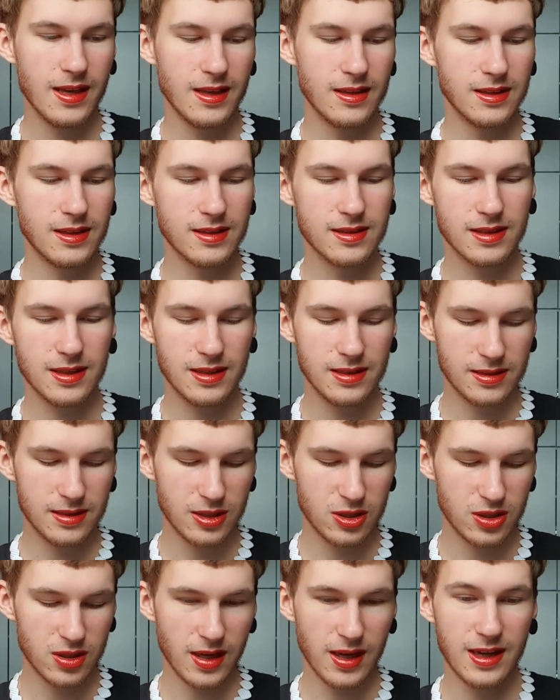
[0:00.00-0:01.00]
This is the
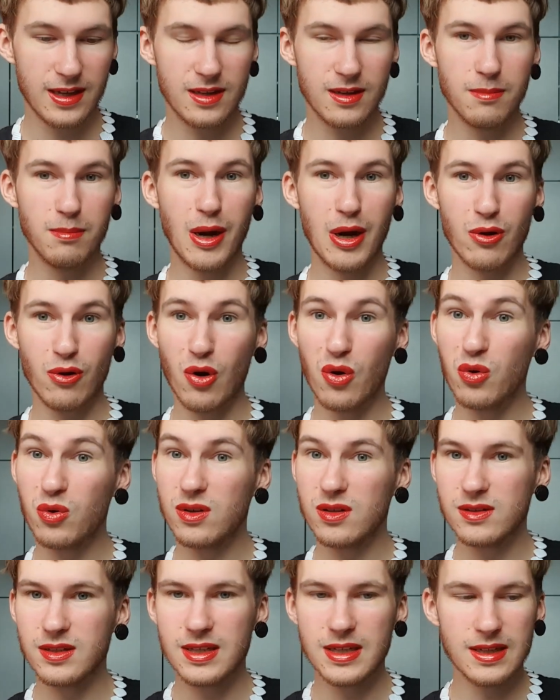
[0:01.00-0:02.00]
shade Baroque
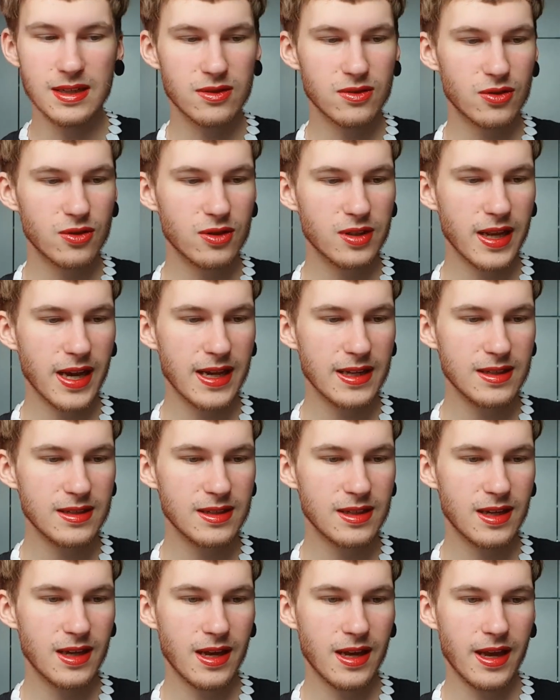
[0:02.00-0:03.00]
the Internet,
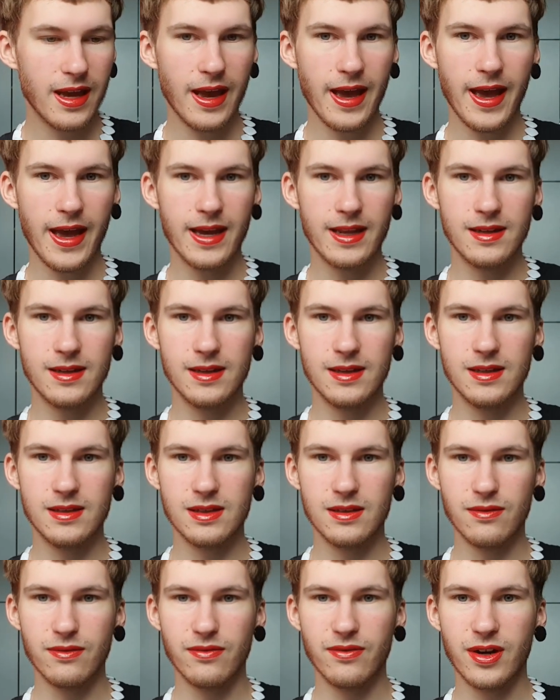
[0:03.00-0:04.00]
and it is
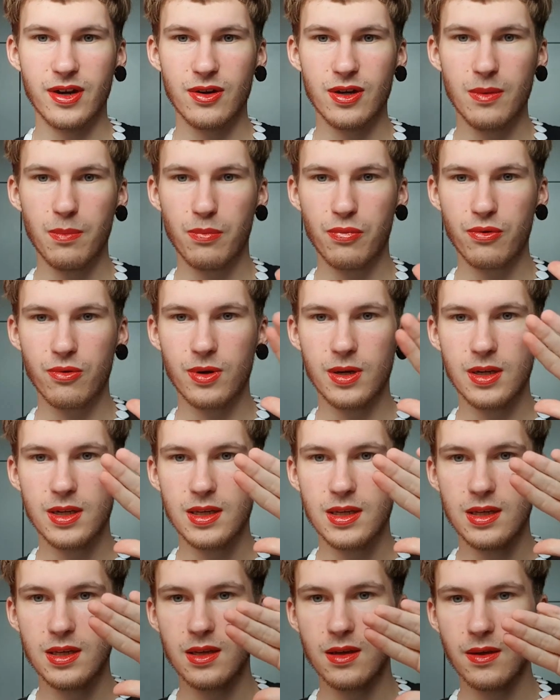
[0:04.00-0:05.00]
a very
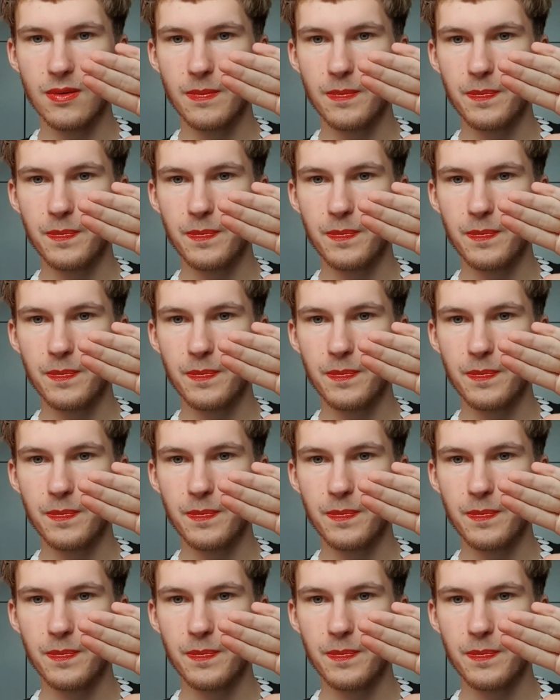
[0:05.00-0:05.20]
pretty